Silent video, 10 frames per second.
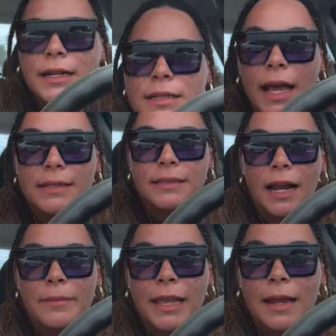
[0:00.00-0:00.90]
just exited
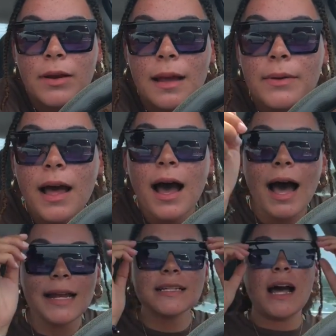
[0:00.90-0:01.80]
out of my camera app.
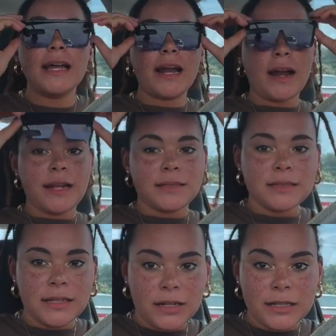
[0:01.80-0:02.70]
I just got here. It's
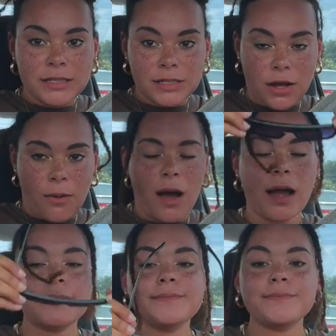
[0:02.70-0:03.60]
literally so
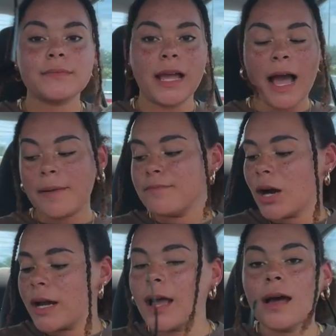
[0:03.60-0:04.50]
hot. Like I'm
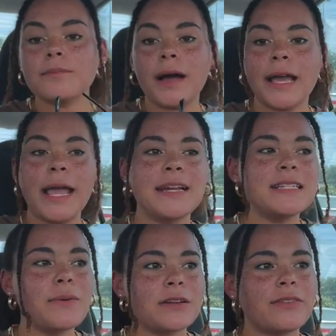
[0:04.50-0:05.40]
burning up. My
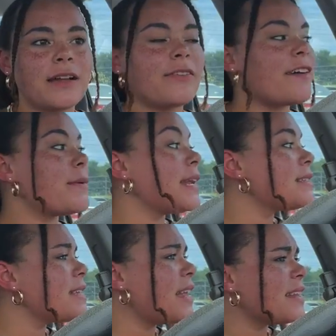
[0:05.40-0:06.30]
AC worked for like 5
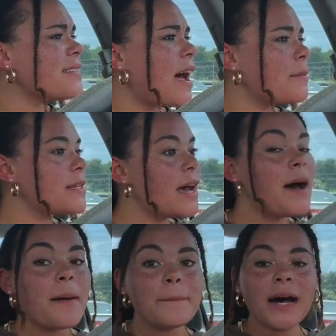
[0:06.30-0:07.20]
minutes and then it stopped.
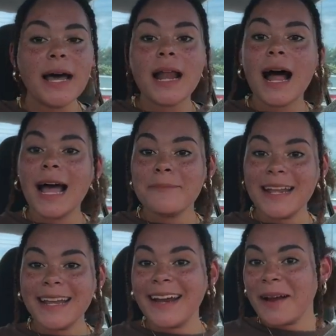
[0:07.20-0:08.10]
But I
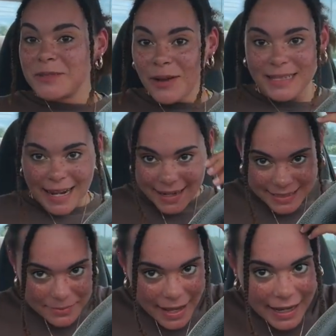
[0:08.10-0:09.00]
made it here. I'm so excited to
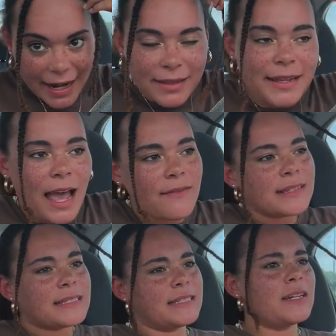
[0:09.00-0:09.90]
see Megan. I literally
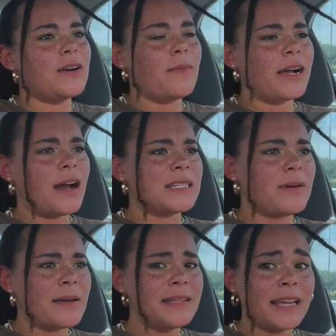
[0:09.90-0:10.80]
haven't seen her. Oh my God, it's
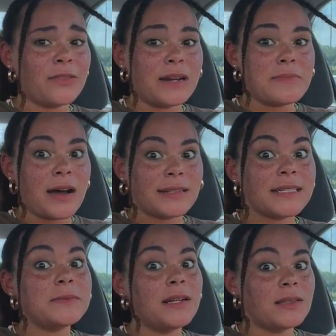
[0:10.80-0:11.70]
probably been like 3 months.
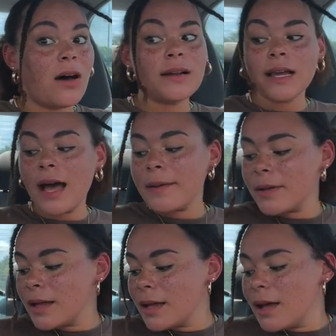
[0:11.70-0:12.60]
It's been a long time.
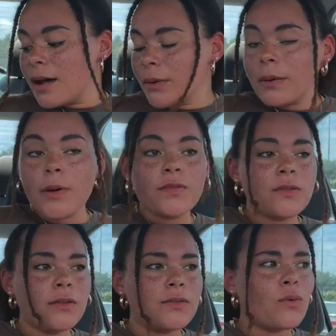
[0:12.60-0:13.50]
We were both
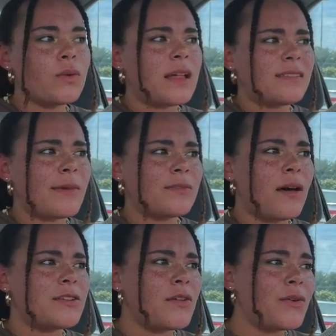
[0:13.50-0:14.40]
still in school the last time I saw
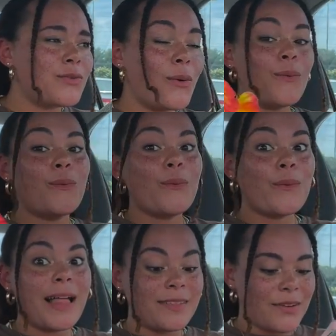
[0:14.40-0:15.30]
each other, so
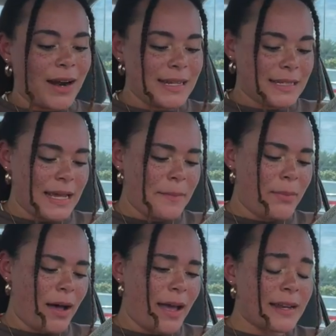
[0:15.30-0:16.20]
that's crazy.
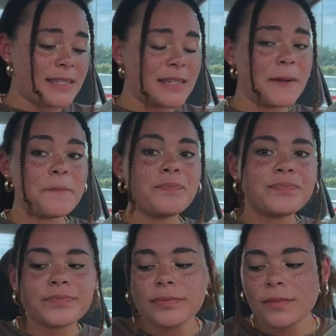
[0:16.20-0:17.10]
But
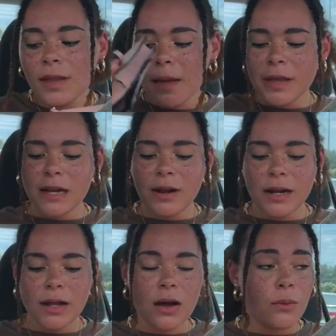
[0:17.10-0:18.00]
I'm getting ready
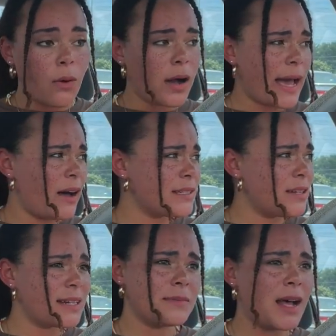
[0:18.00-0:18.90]
to go walk out there
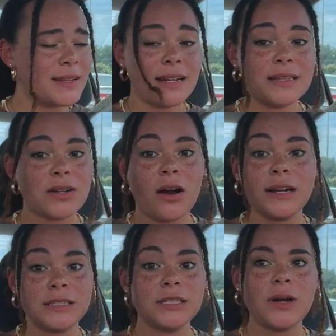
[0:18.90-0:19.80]
because I'm not seeing his car.
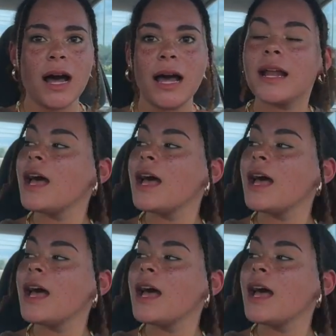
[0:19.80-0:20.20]
It's too hot.